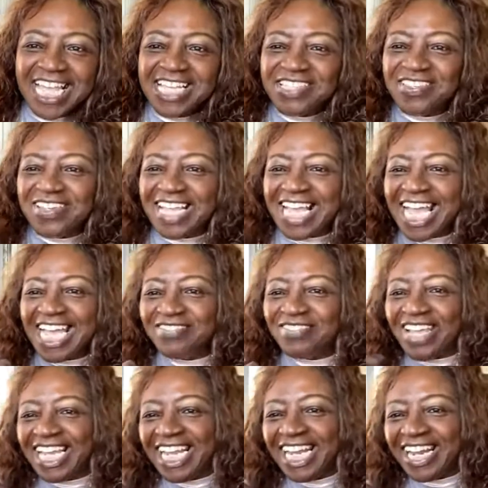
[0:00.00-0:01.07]
See you guys
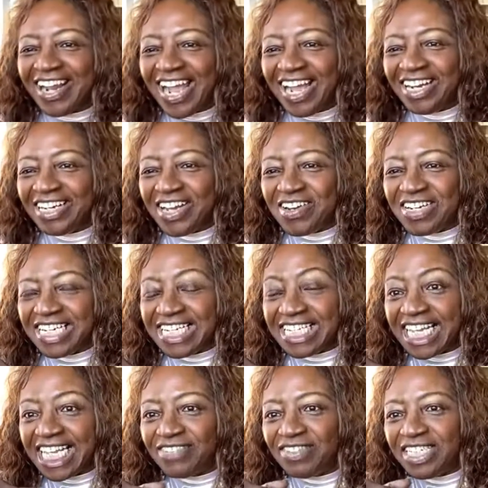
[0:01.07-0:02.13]
back here. Hi, learner.
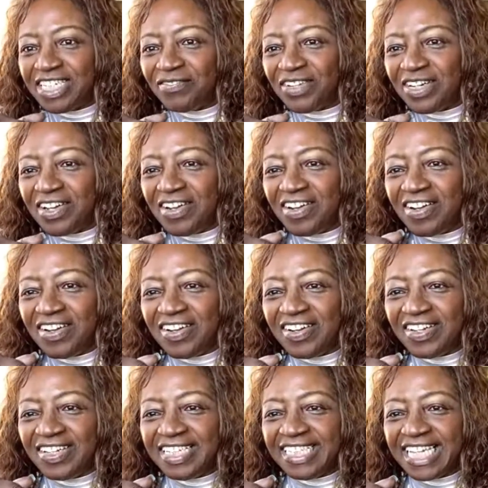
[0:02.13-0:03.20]
Thanks for jumping on.